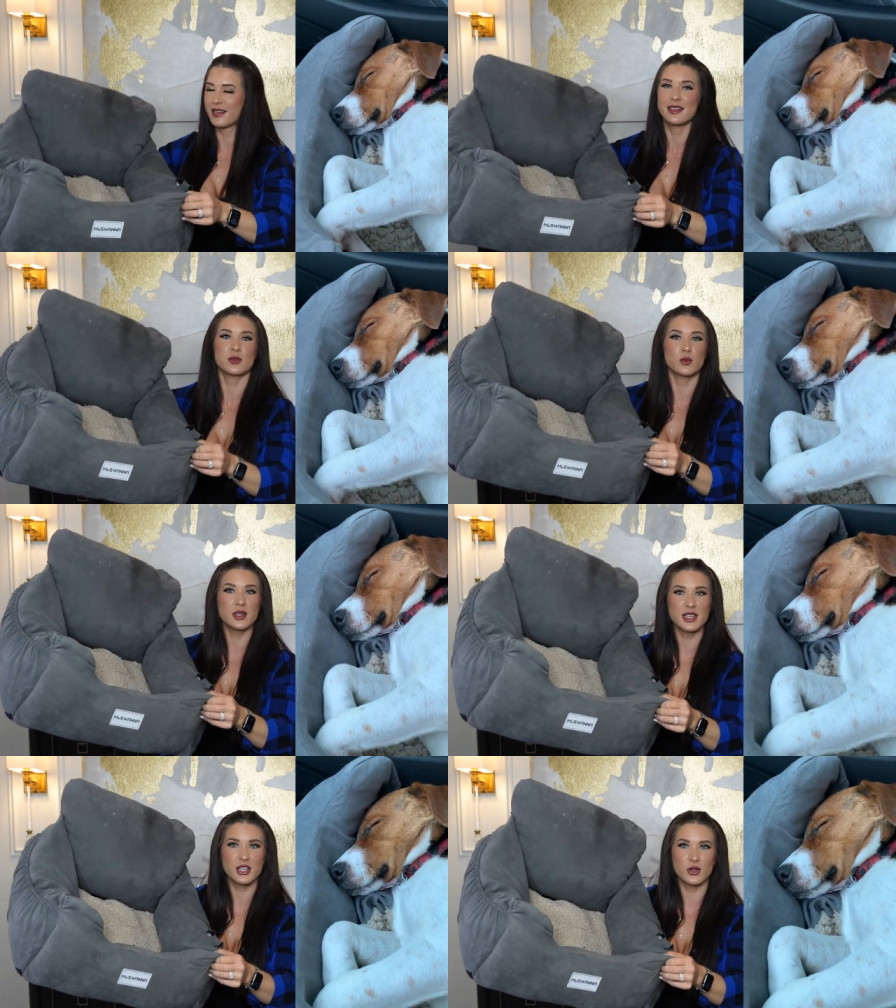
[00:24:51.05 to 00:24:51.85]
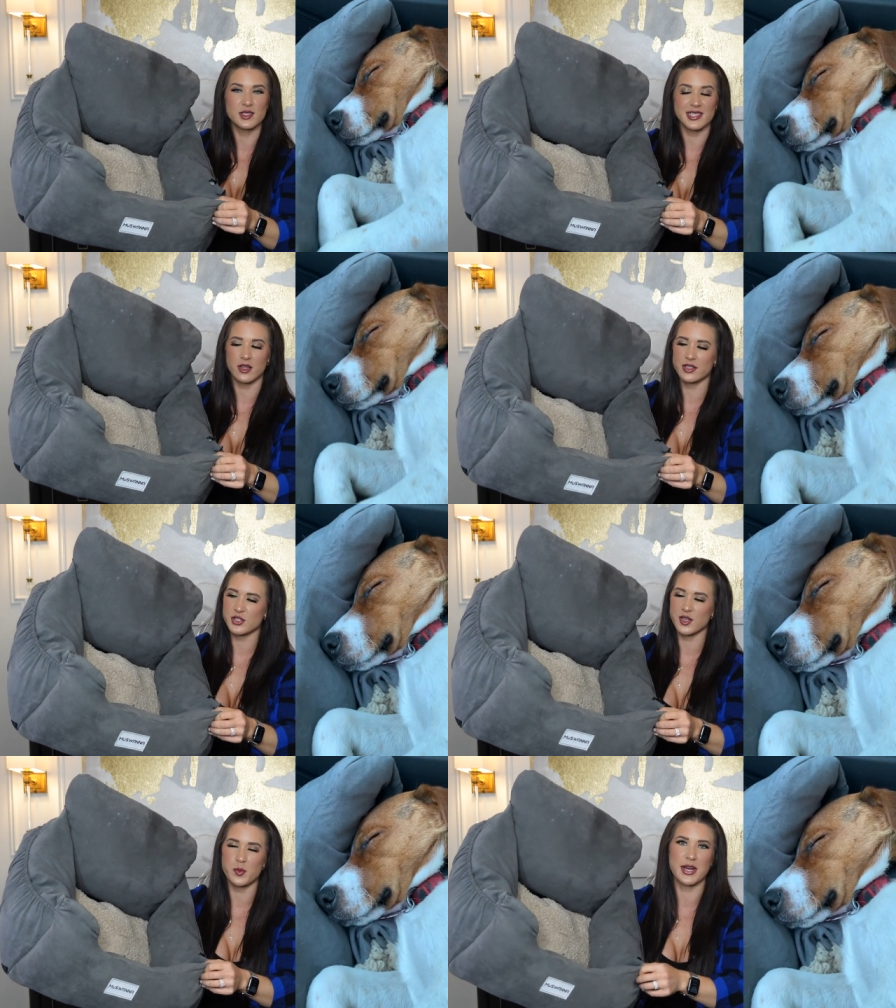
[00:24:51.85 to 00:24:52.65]
It's really cozy. I'll
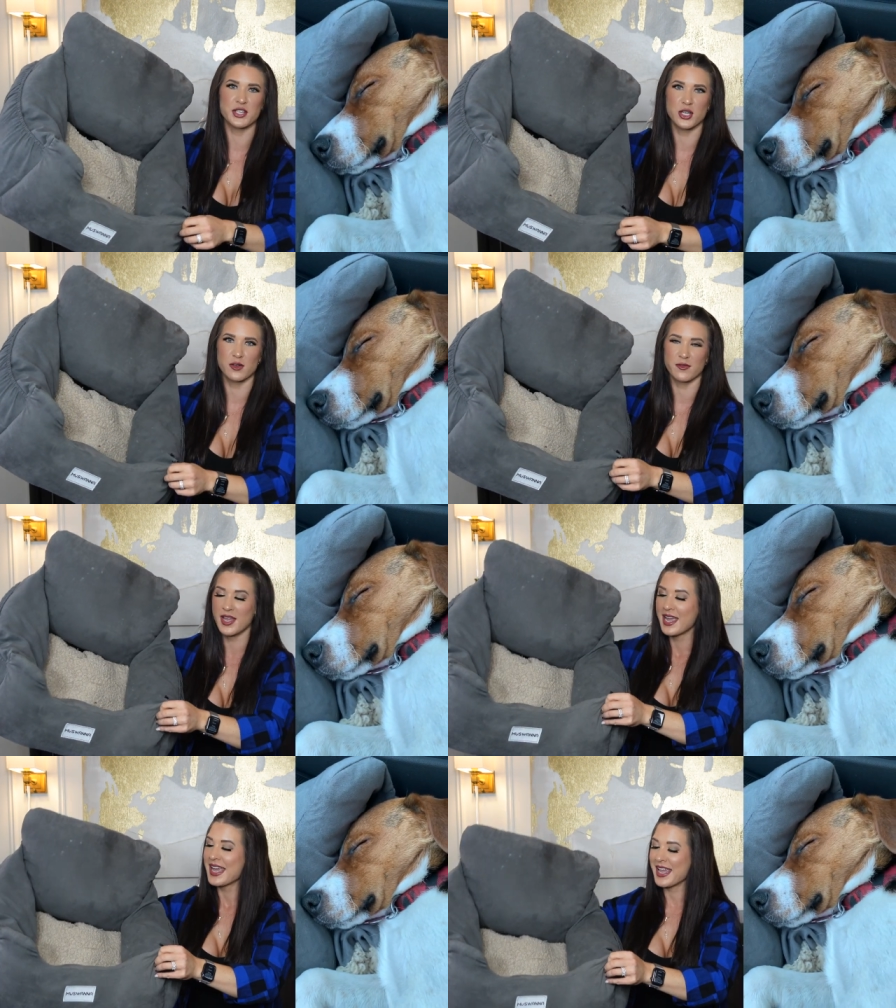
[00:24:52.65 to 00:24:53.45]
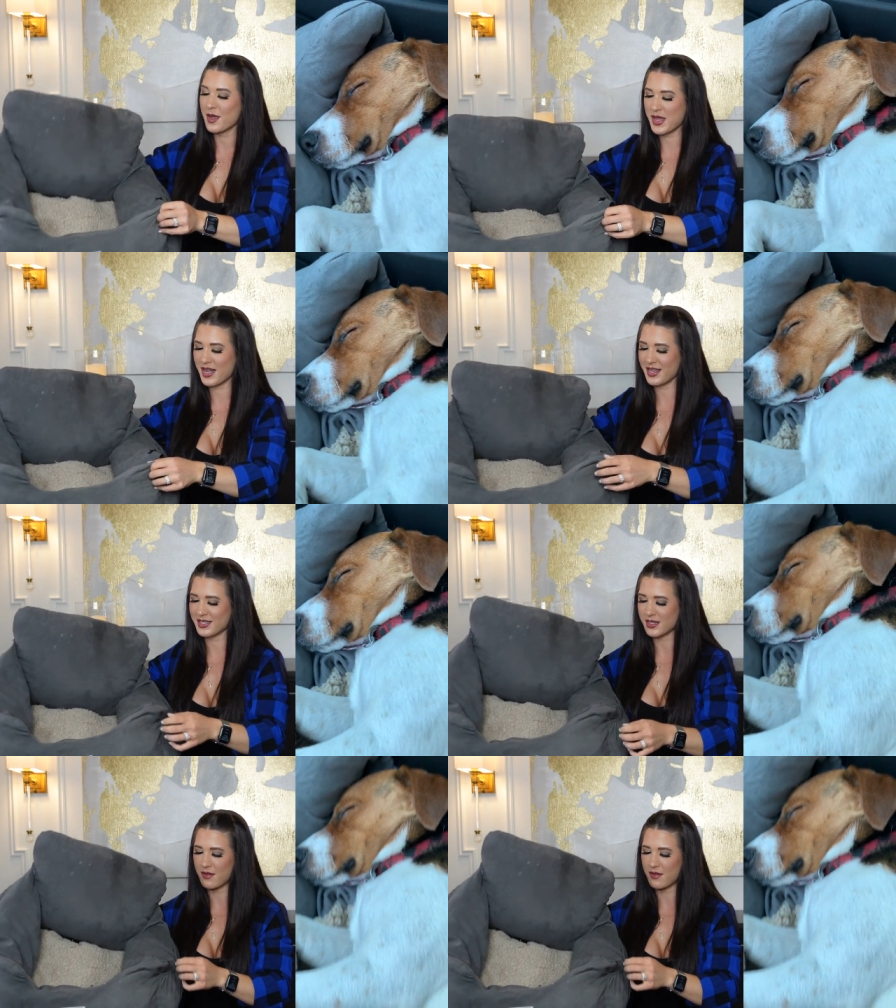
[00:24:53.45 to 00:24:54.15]
insert a picture of him in it.